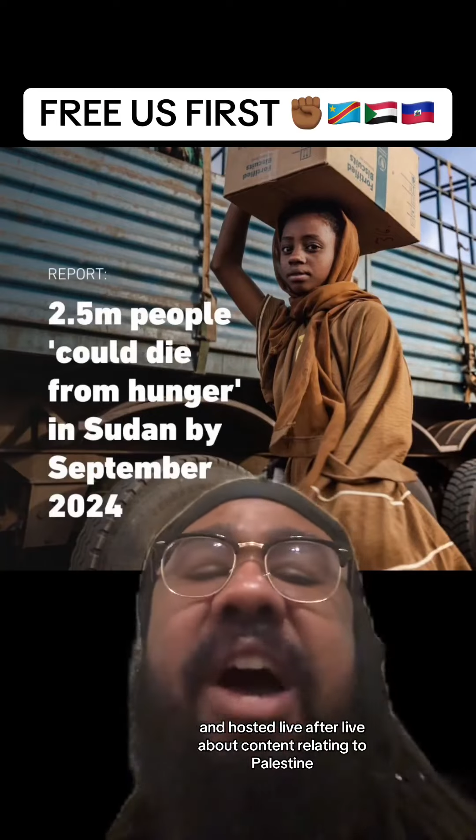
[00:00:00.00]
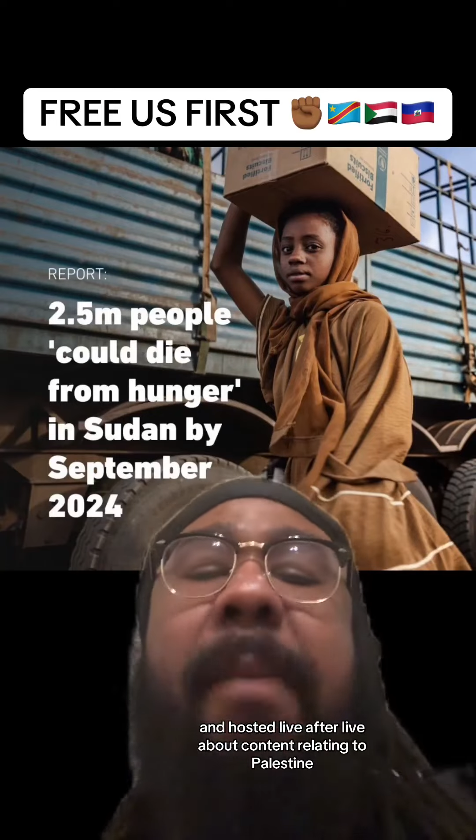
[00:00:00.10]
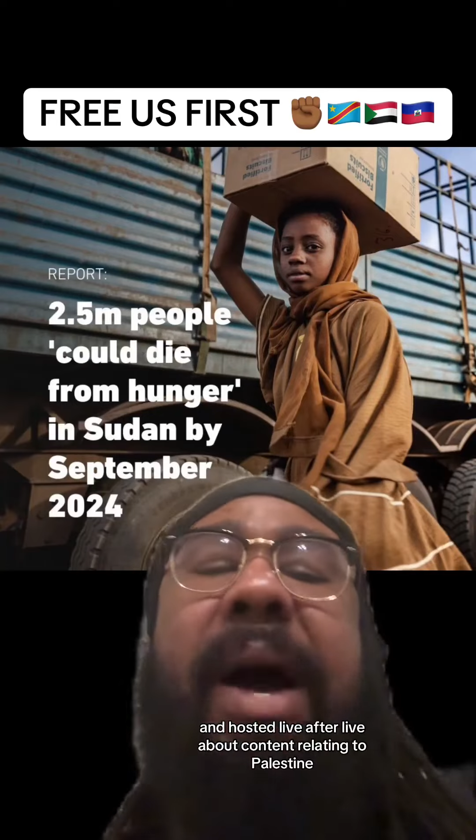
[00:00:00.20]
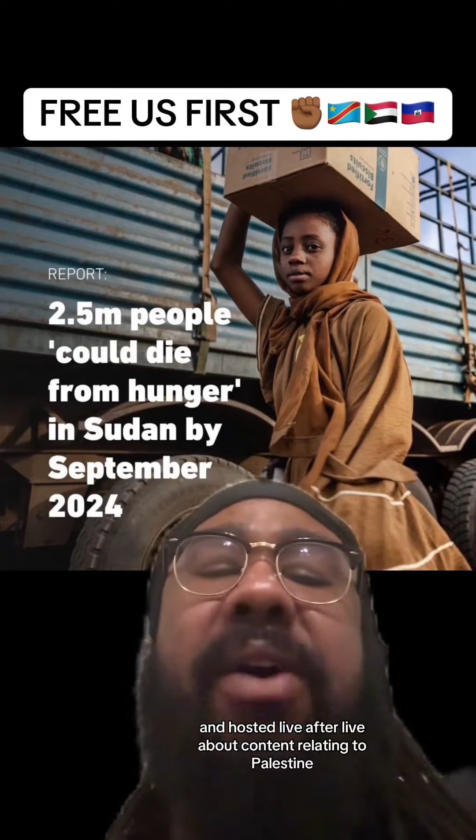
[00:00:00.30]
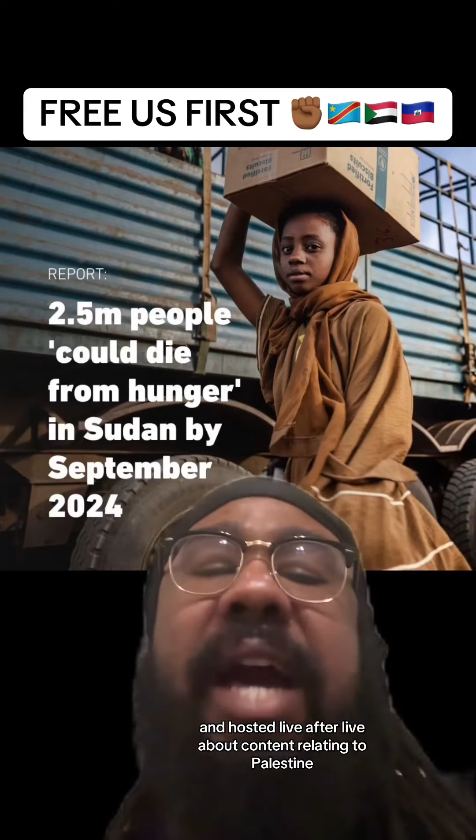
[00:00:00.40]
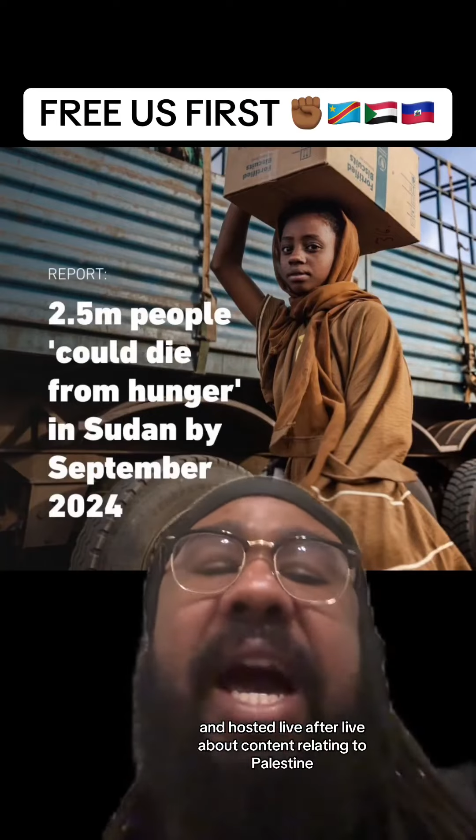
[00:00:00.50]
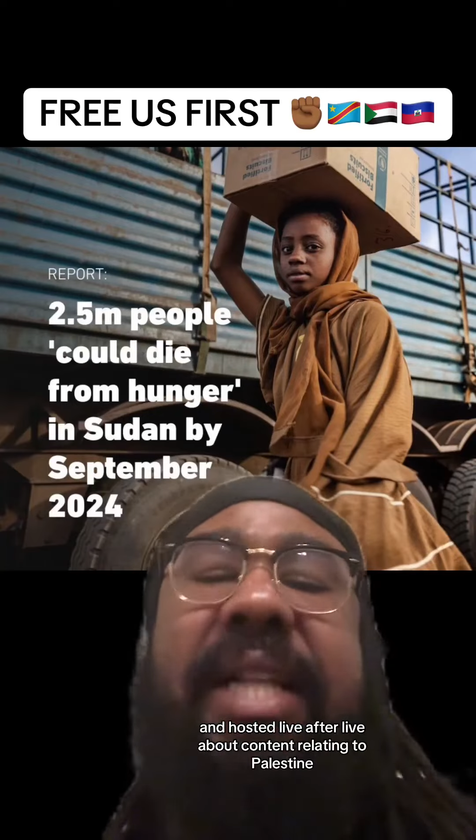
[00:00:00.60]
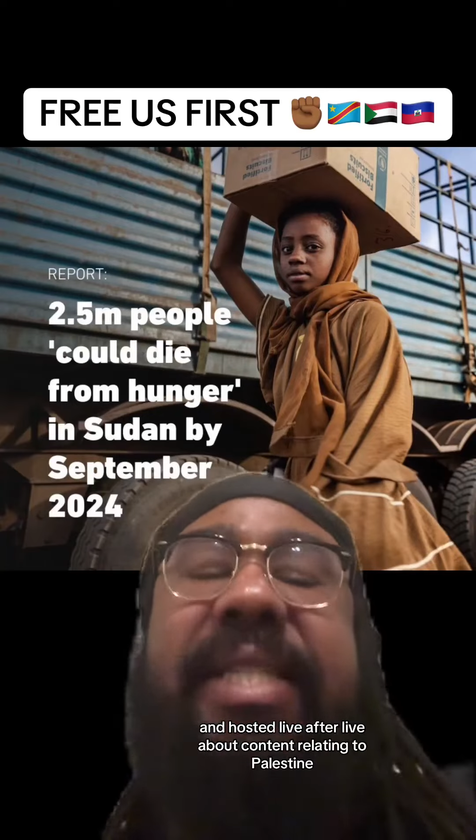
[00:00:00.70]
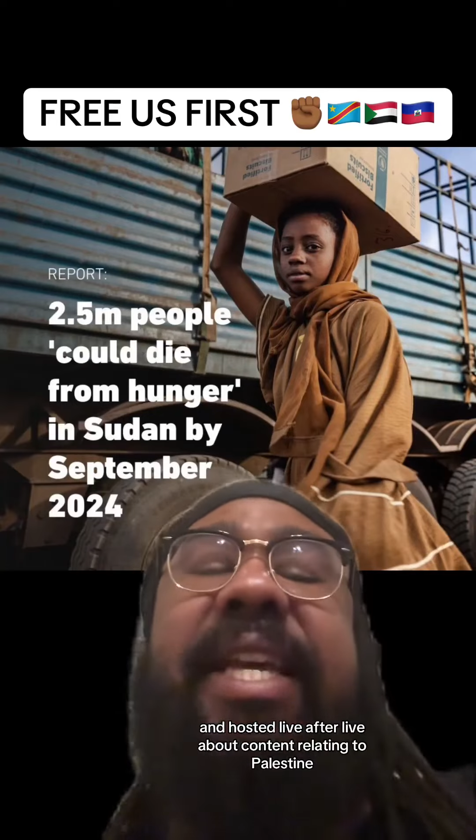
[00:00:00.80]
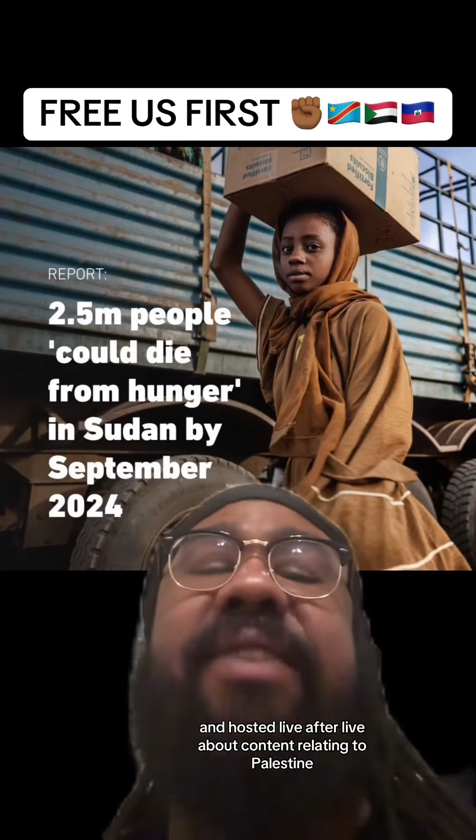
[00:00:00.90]
about
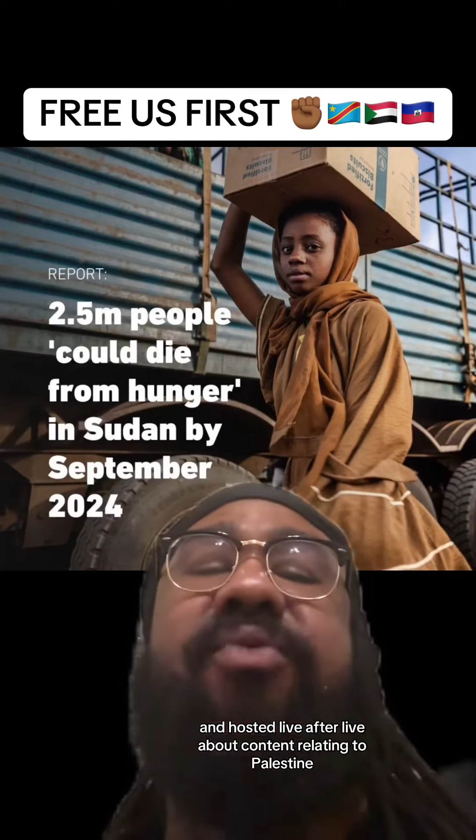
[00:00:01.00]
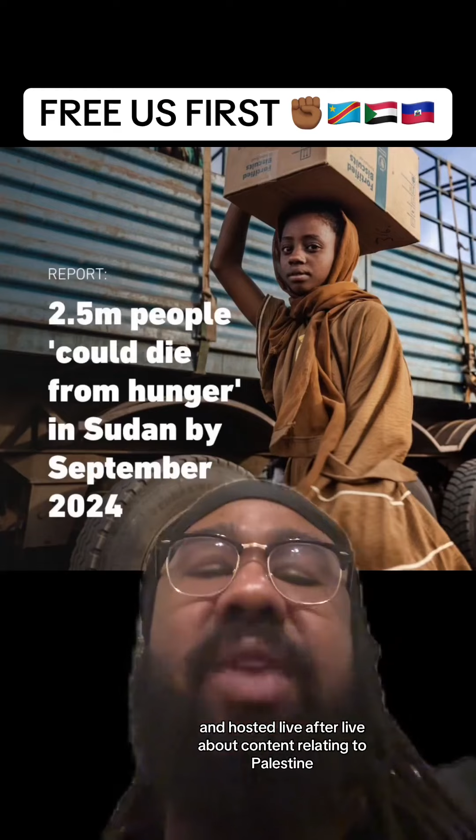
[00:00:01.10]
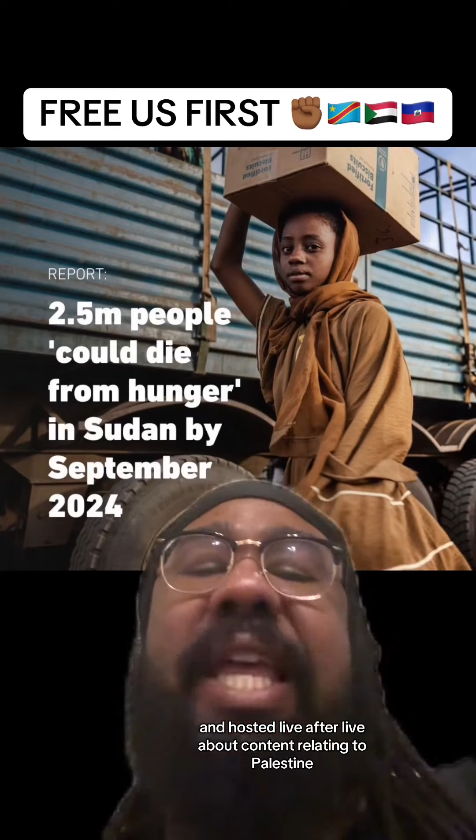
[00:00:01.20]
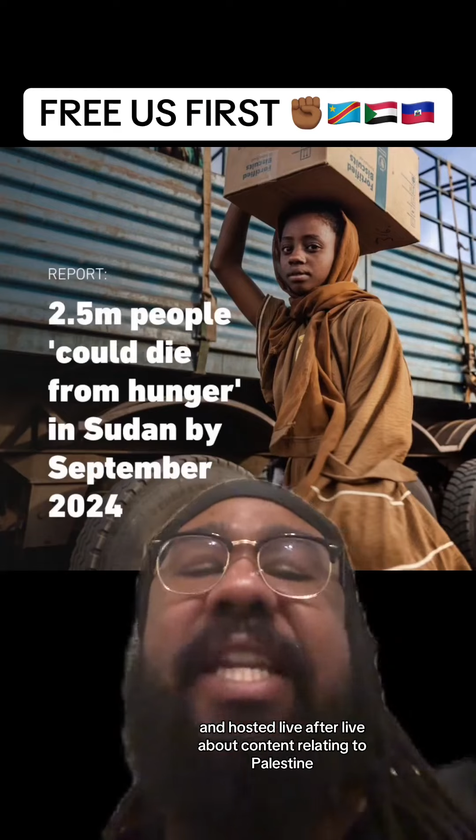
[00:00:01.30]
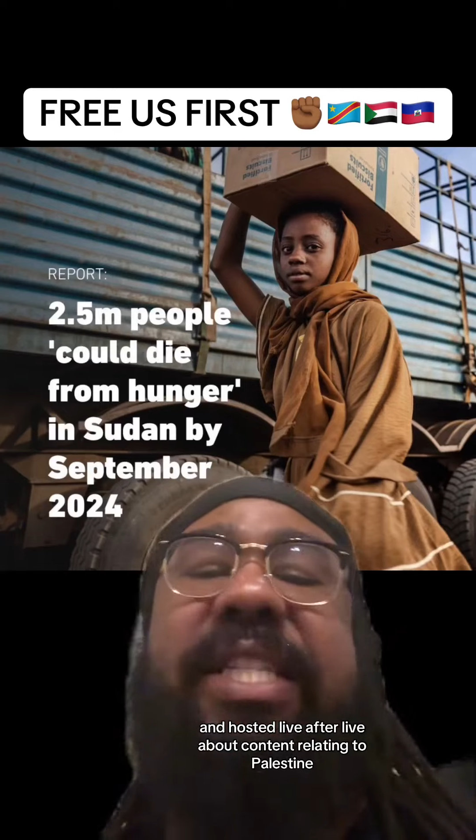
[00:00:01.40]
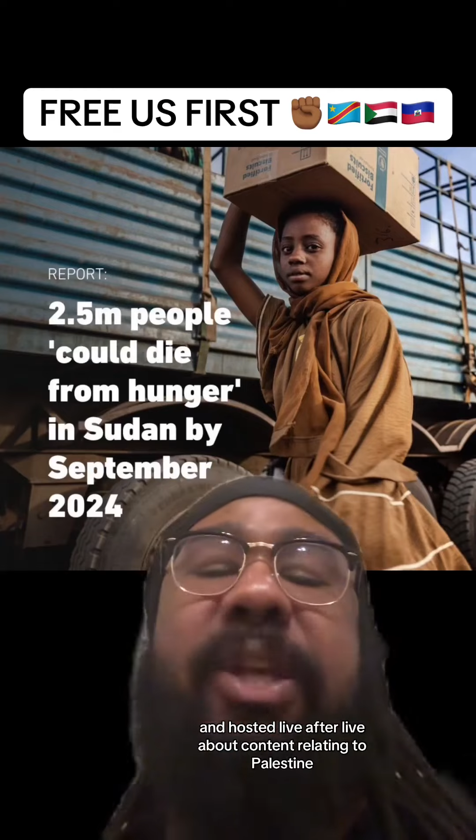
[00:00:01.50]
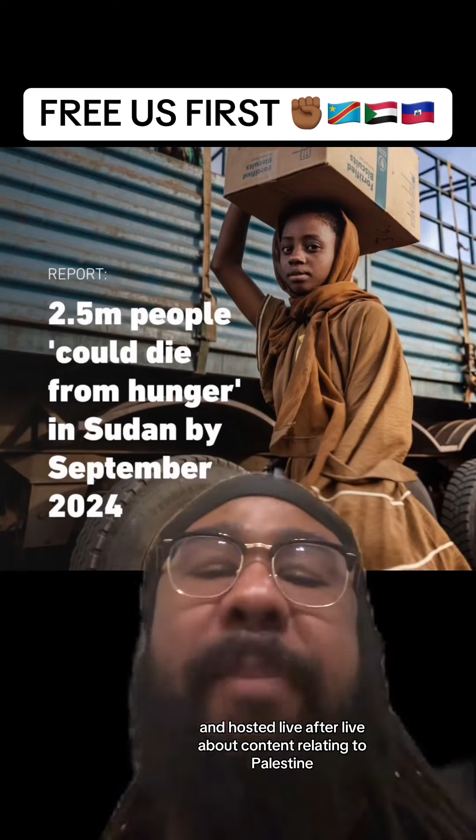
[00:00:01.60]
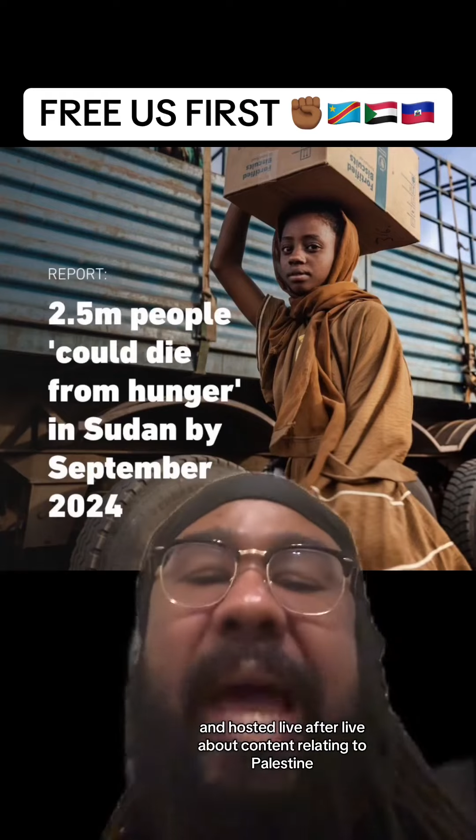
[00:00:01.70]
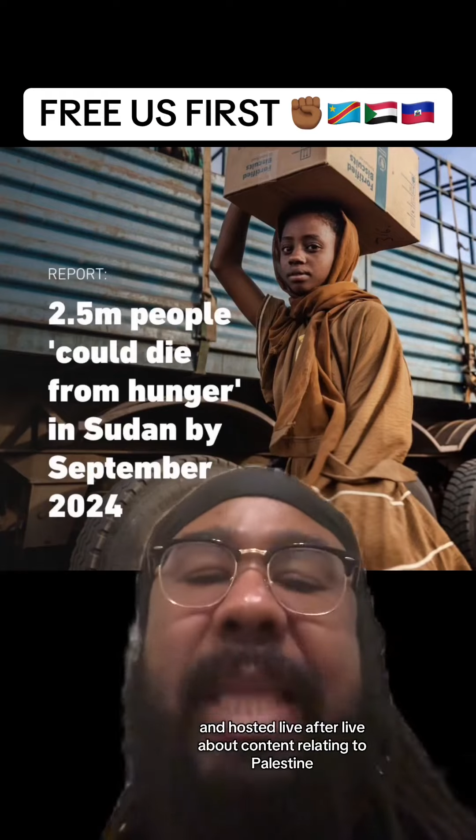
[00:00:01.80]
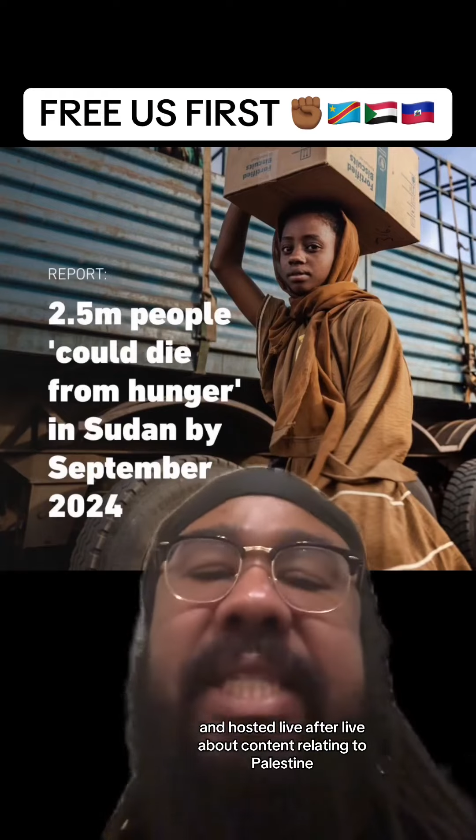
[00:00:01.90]
content relating to
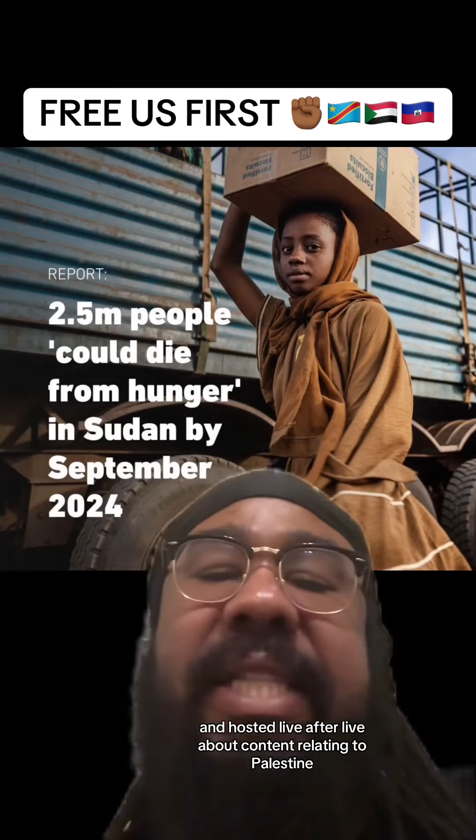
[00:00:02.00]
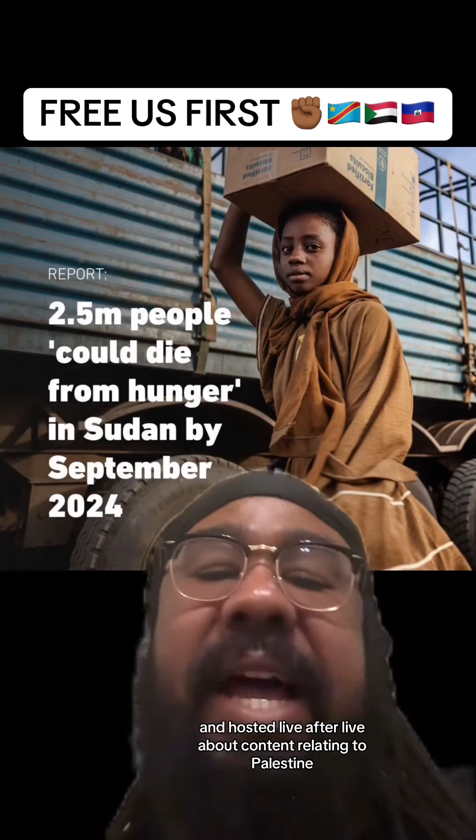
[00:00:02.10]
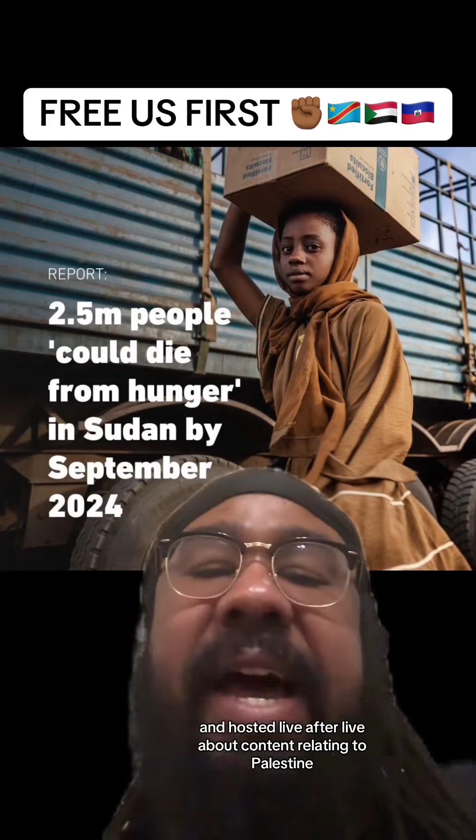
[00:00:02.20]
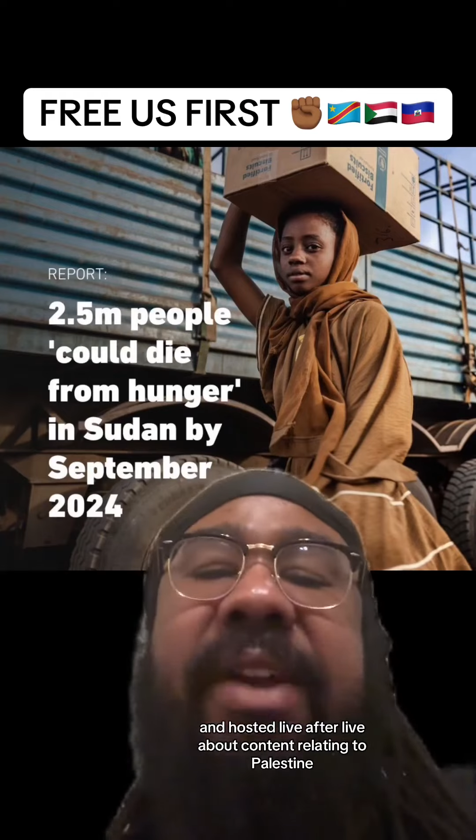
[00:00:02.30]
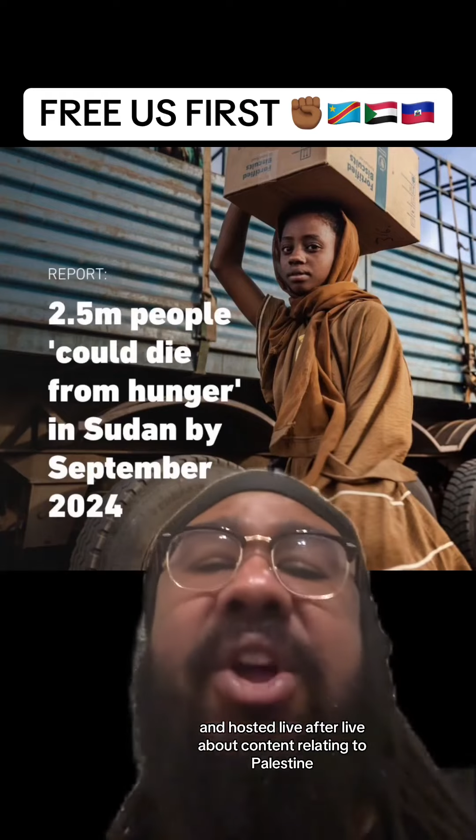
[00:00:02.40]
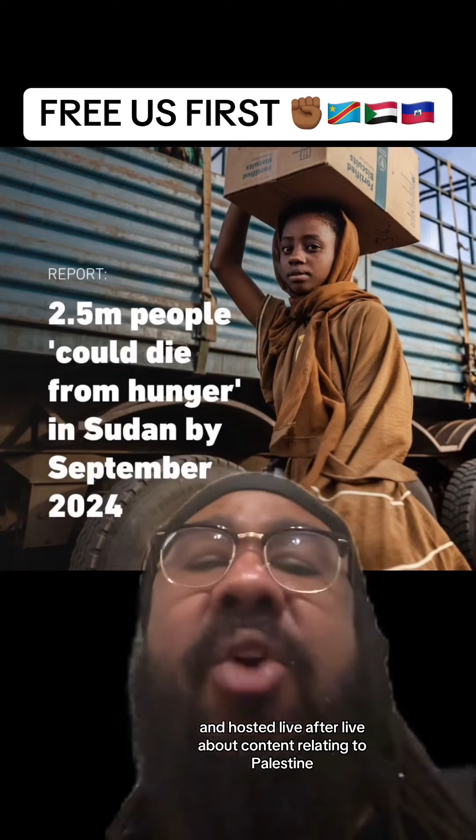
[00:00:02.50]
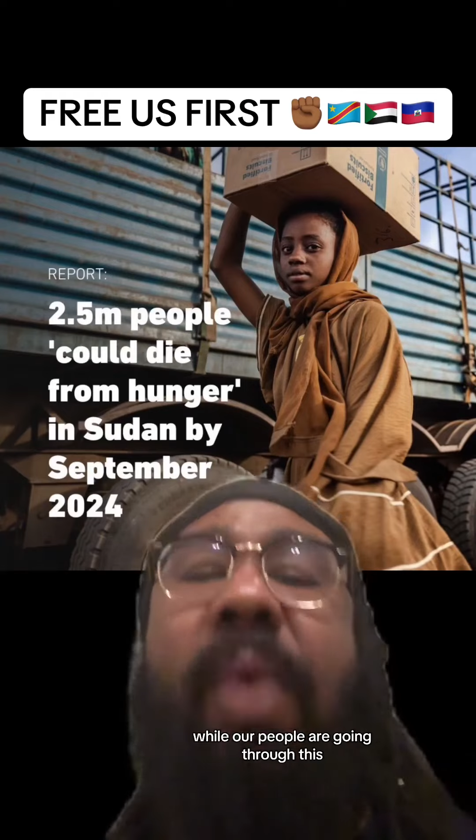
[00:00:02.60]
Palestine